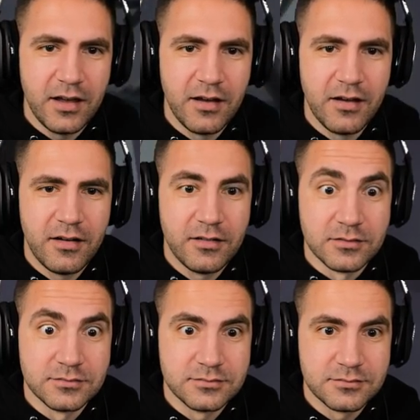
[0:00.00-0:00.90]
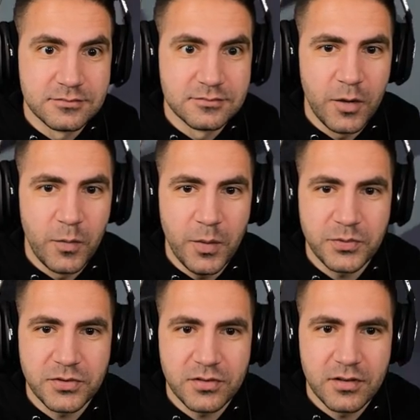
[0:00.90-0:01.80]
Uh,
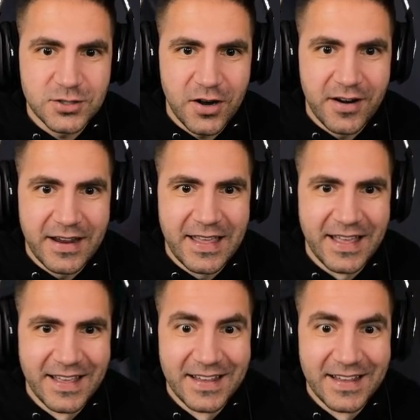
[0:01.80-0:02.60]
whoops, sorry.